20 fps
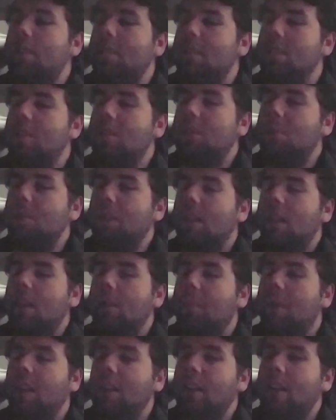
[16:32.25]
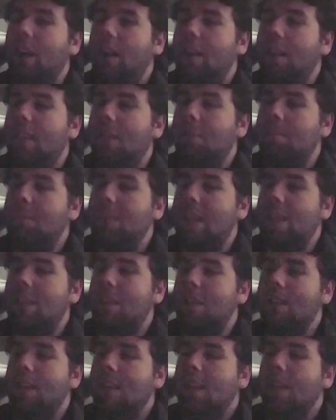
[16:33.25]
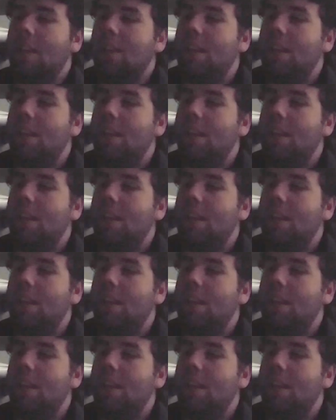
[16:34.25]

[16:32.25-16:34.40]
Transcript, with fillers: it isn't just with him, a lot of the men,